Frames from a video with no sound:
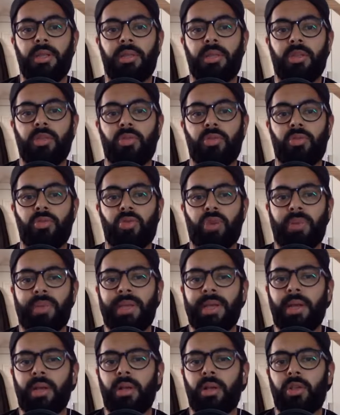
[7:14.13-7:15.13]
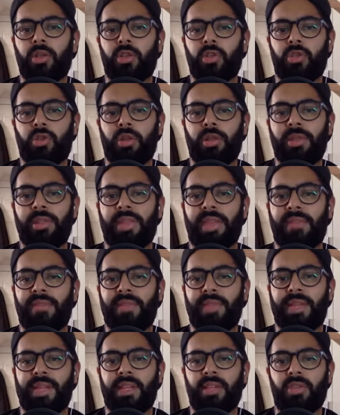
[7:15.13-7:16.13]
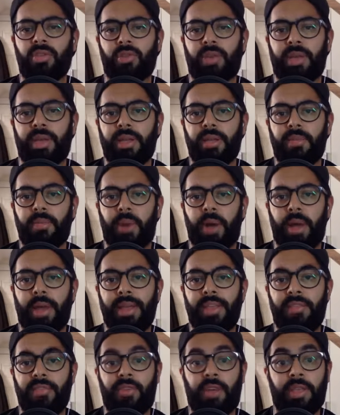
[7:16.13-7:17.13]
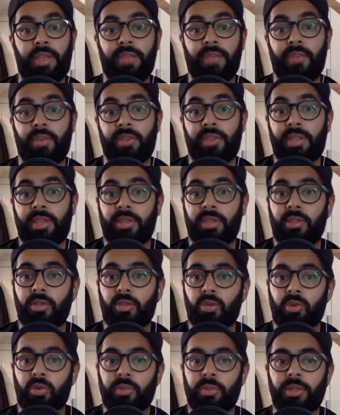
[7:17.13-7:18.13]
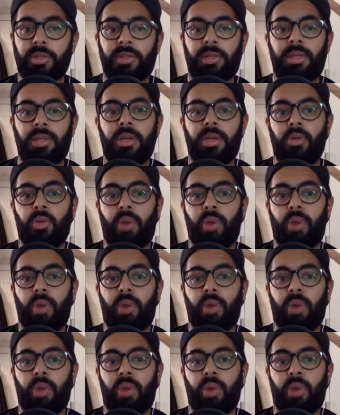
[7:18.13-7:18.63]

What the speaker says: the dribbling and close control is definitely illustrated by his first ever assist at Dortmund,